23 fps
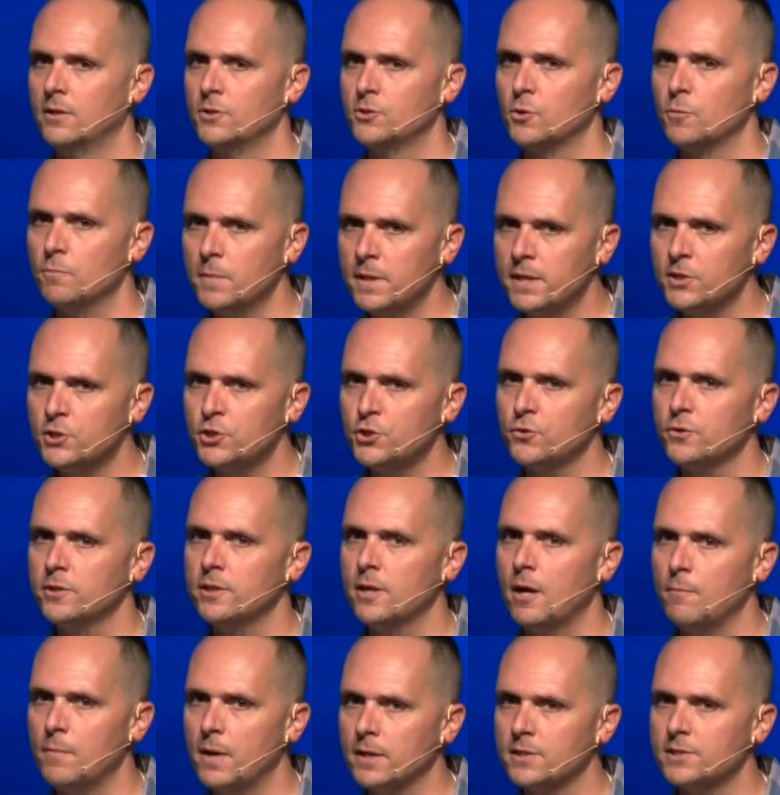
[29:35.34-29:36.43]
So, ministry
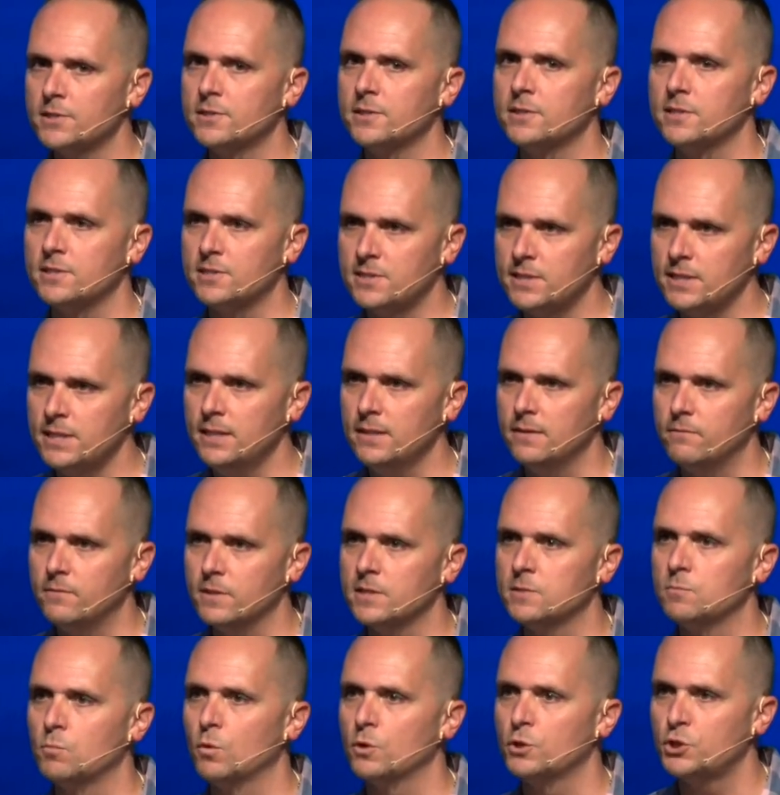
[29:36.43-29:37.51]
amongst the deceived
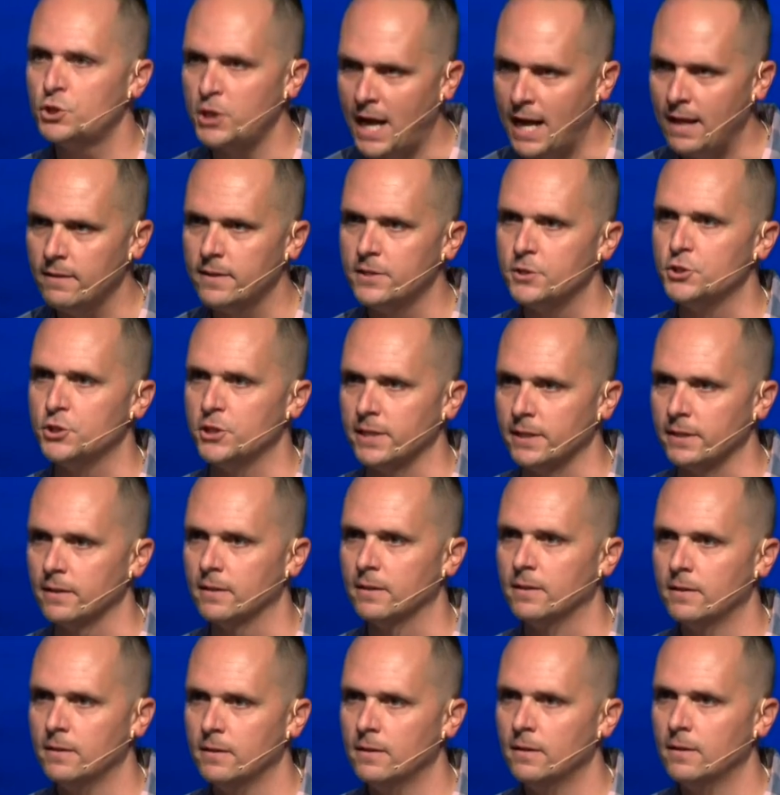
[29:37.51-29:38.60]
is more challenging
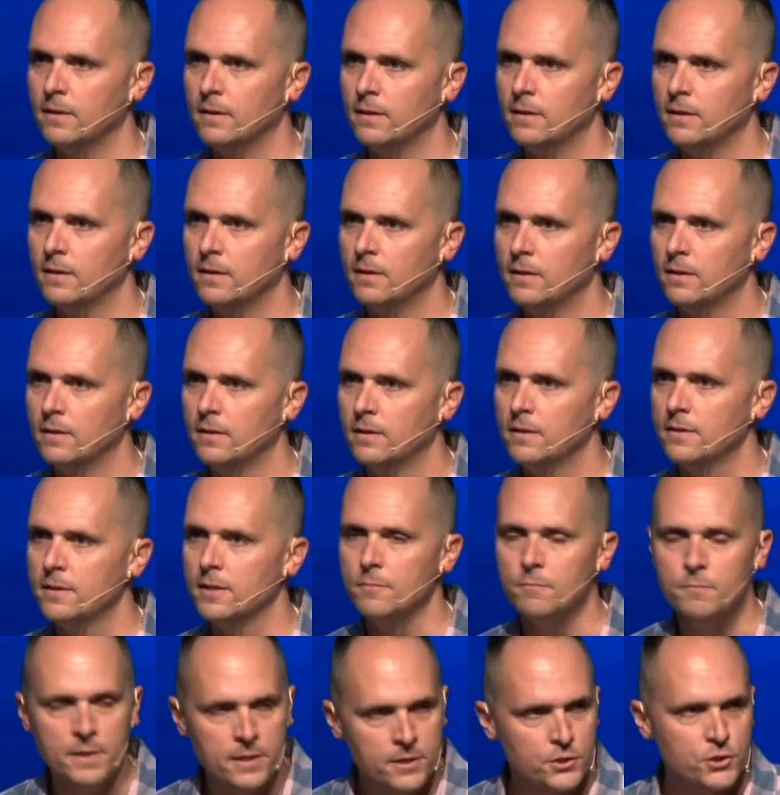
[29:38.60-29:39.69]

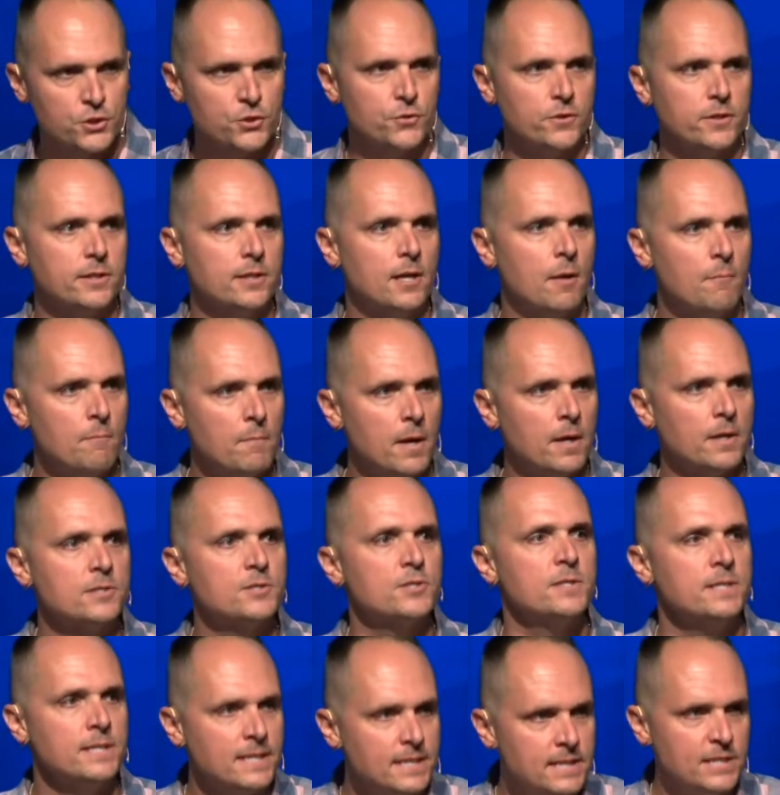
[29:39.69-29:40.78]
than ministry amongst
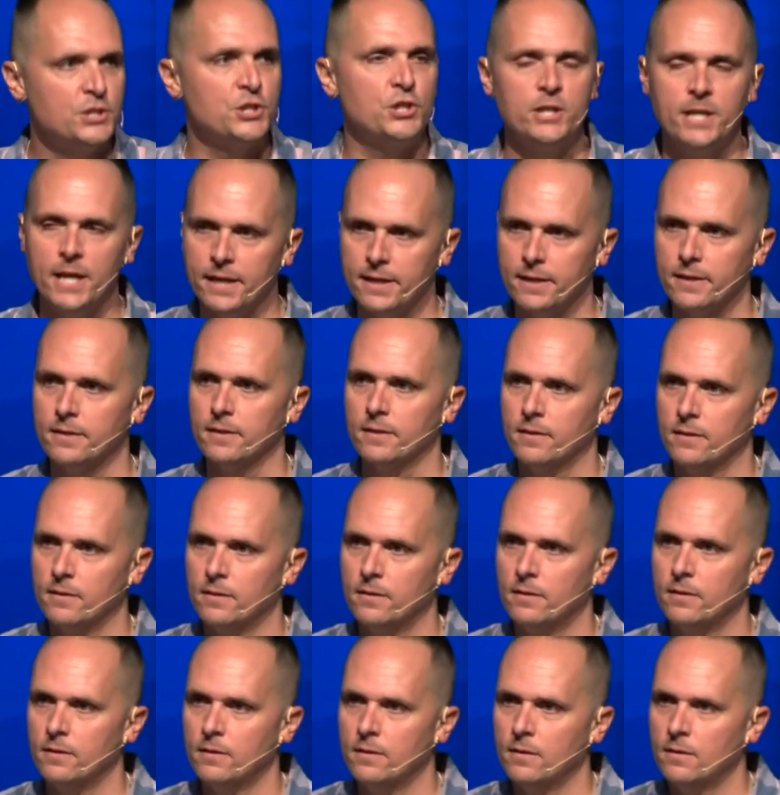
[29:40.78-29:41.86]
the initiated.
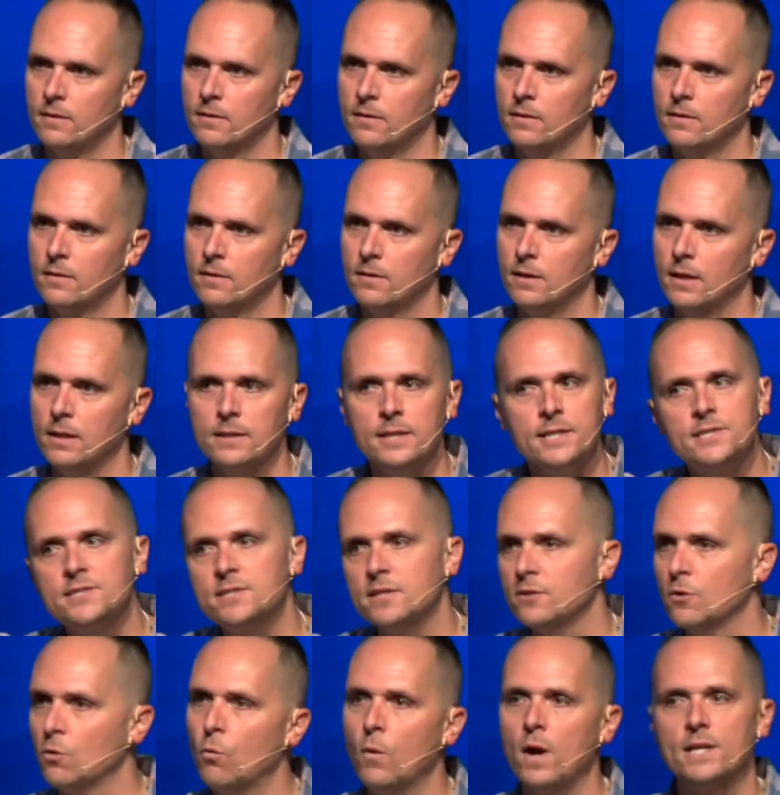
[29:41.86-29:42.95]
At least in
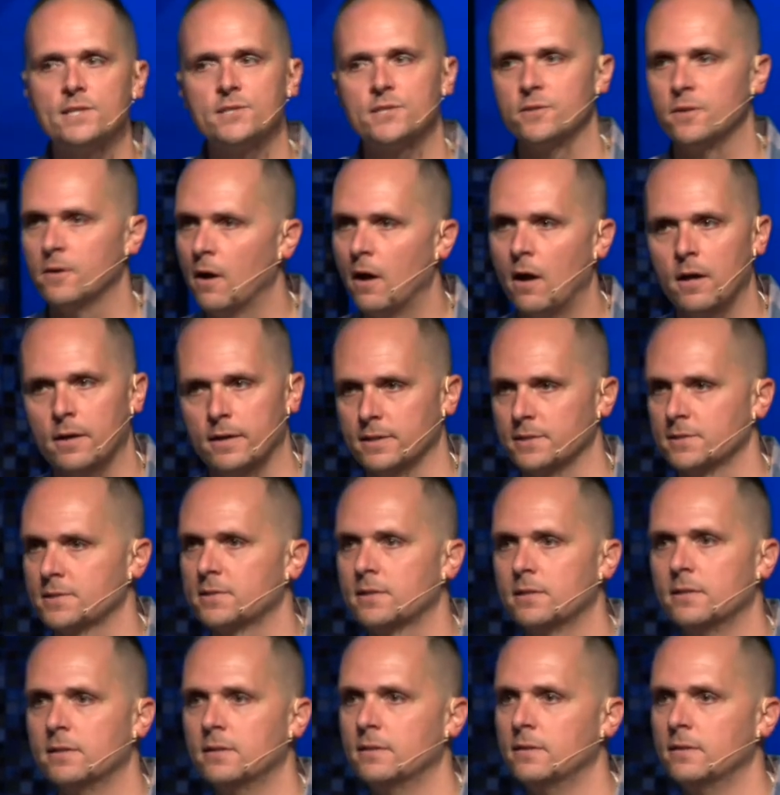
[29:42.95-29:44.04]
the West, they're honest.